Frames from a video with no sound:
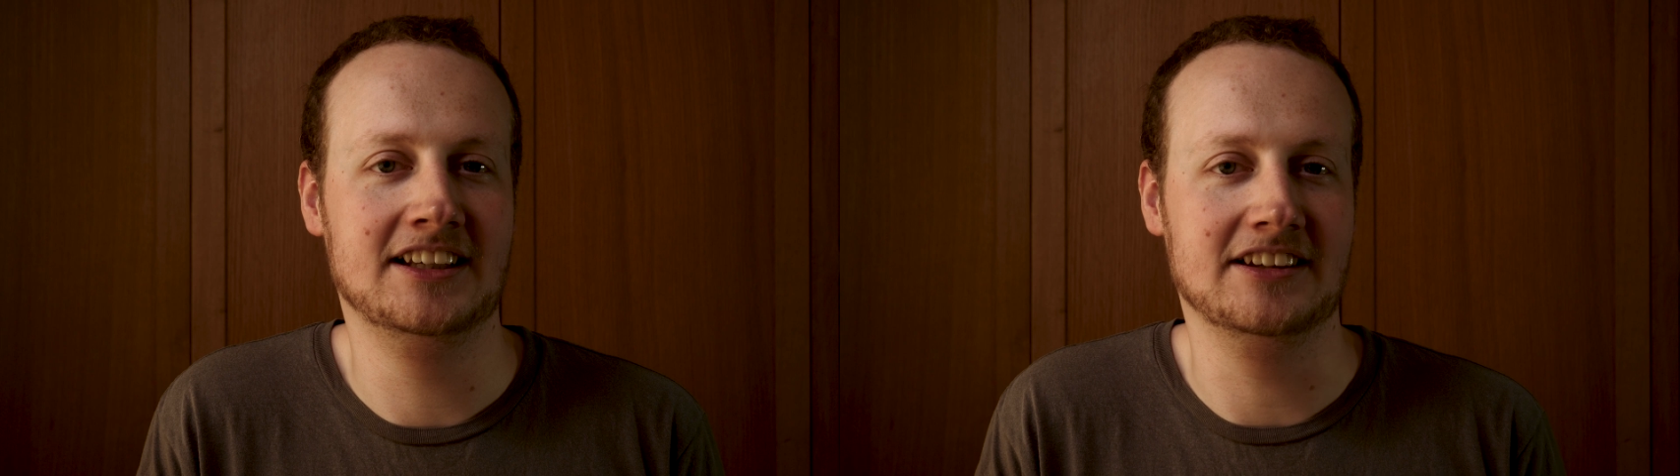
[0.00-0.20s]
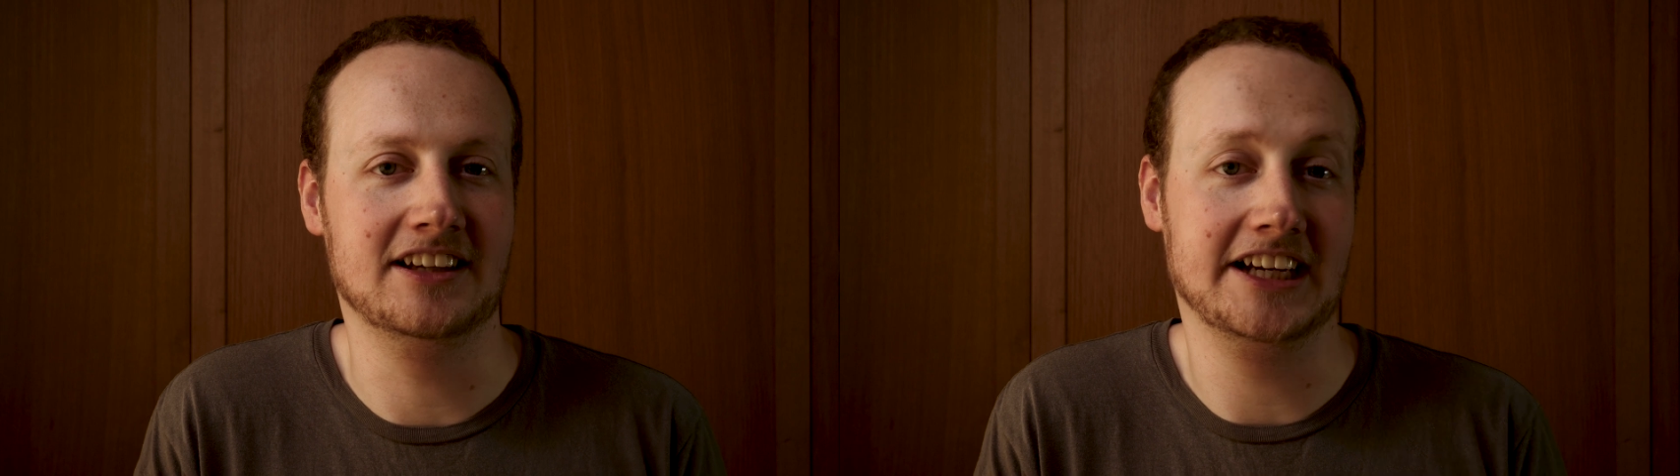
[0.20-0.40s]

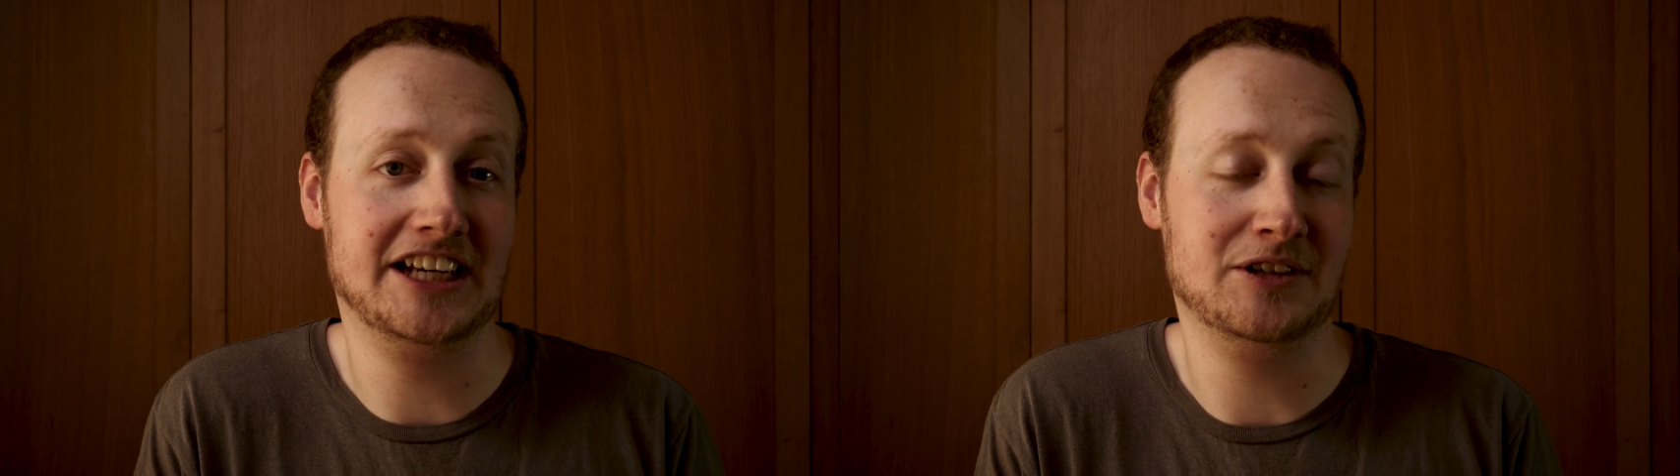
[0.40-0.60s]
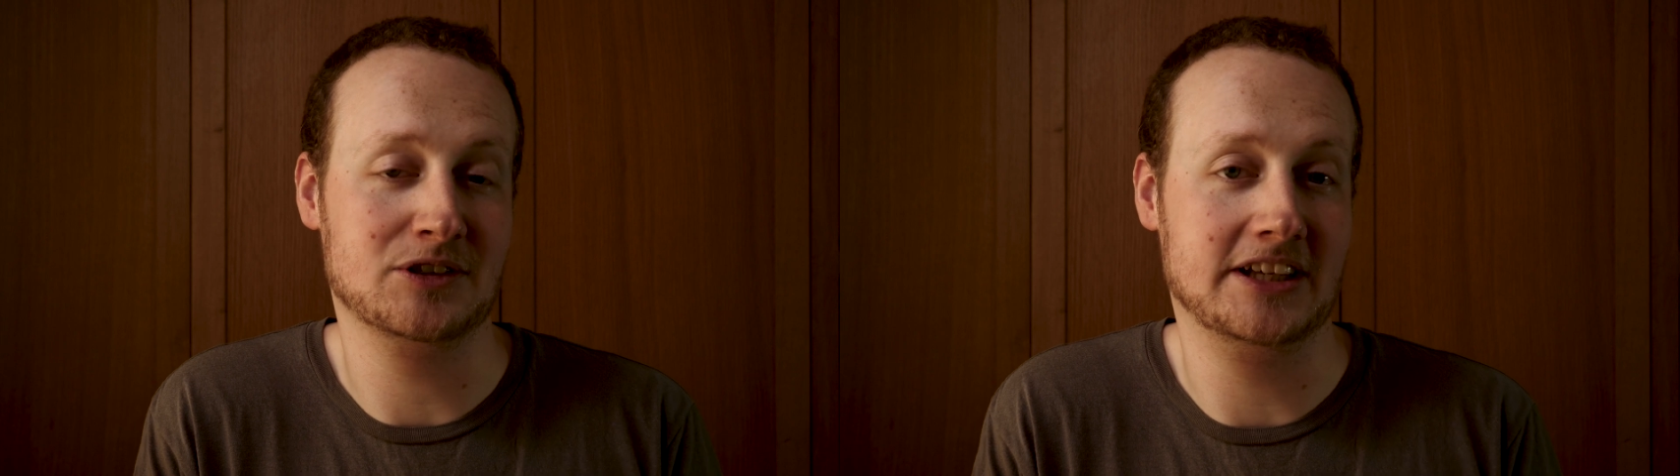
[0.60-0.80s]
that I can
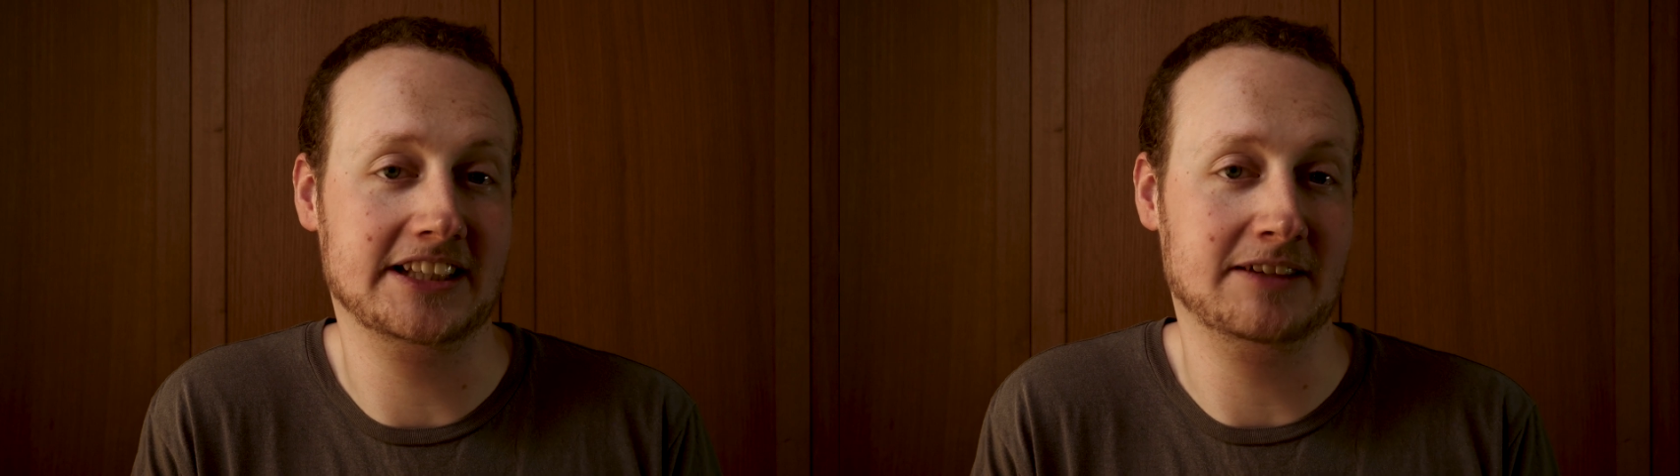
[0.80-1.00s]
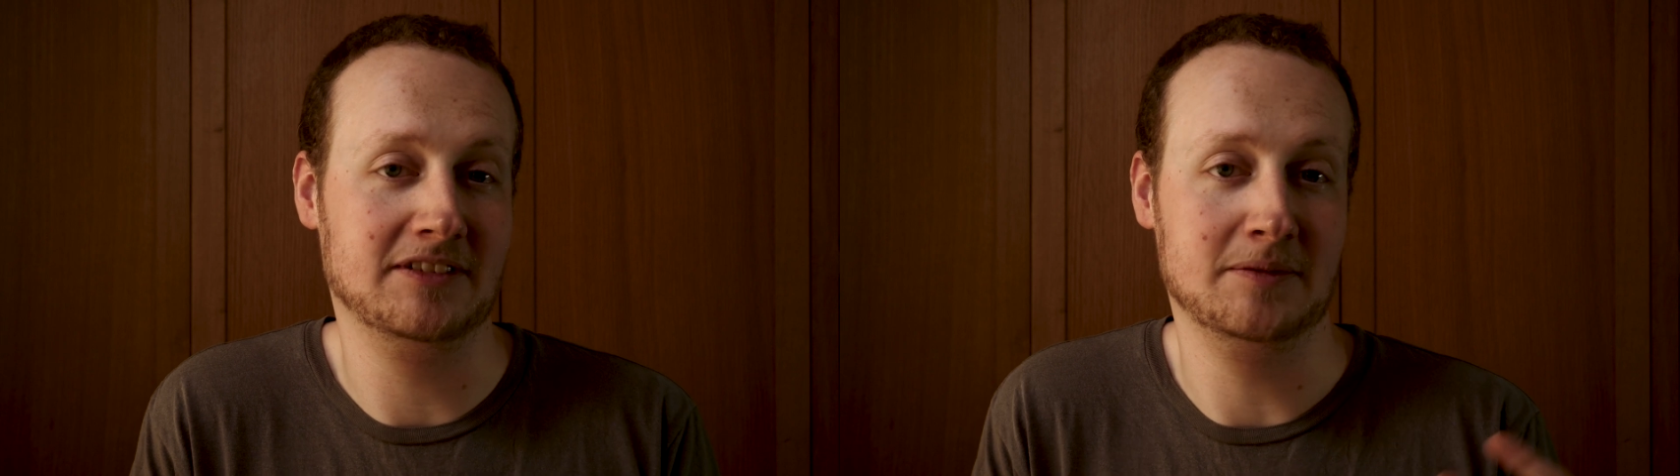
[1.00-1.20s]
use to either
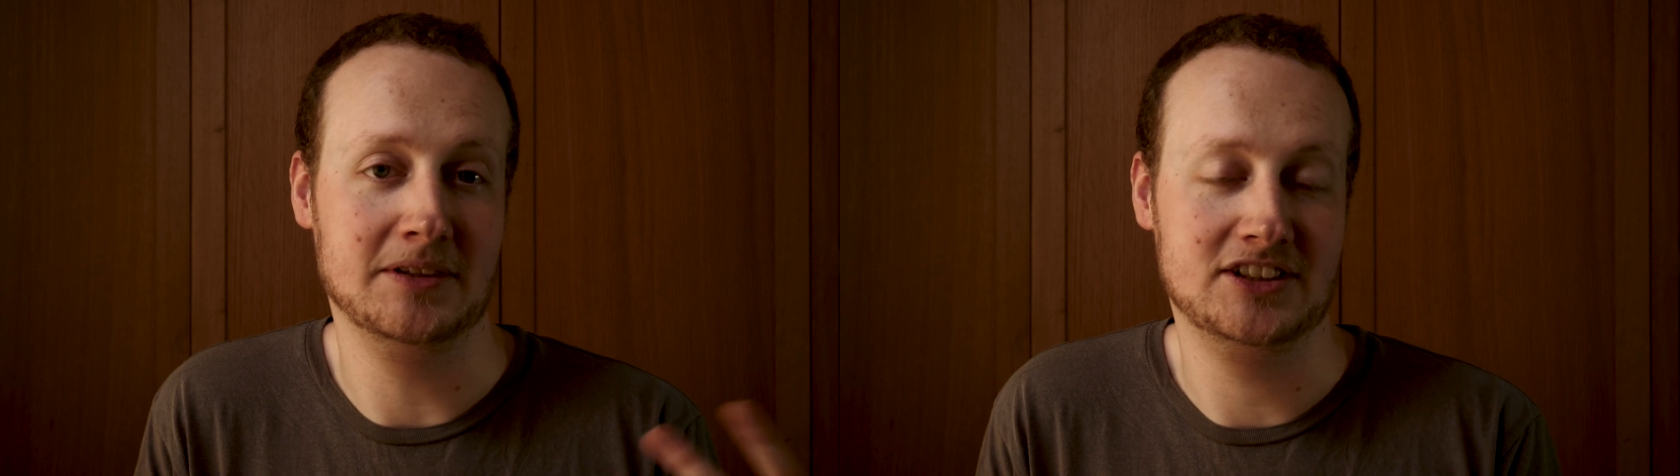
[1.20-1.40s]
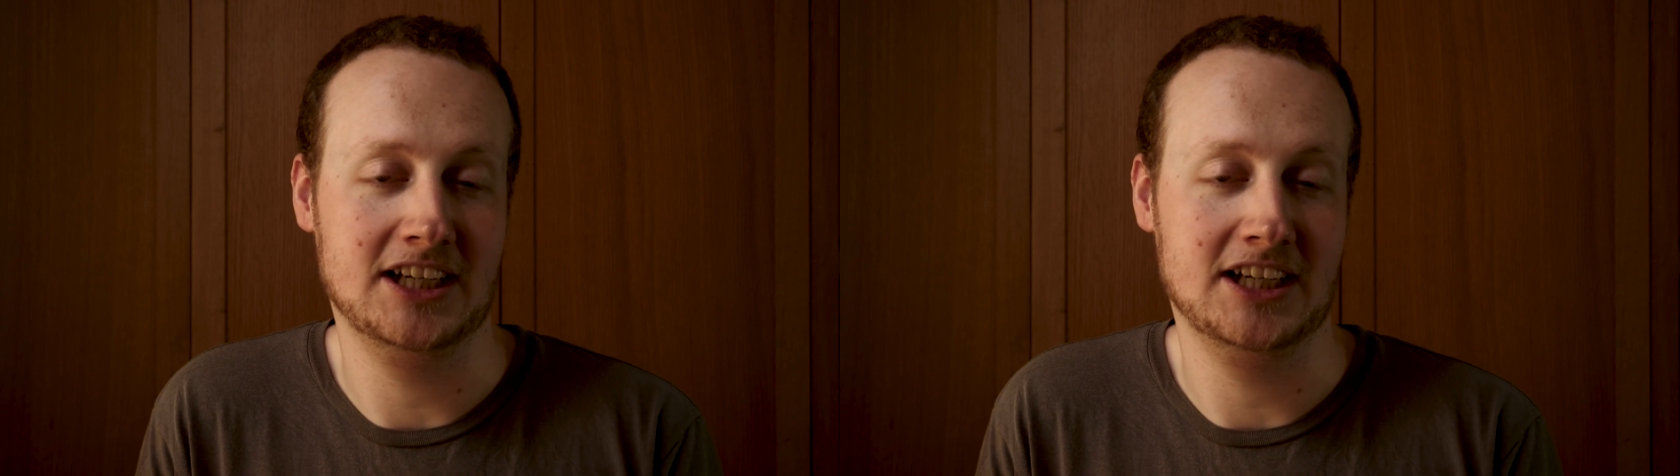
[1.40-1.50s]
give the image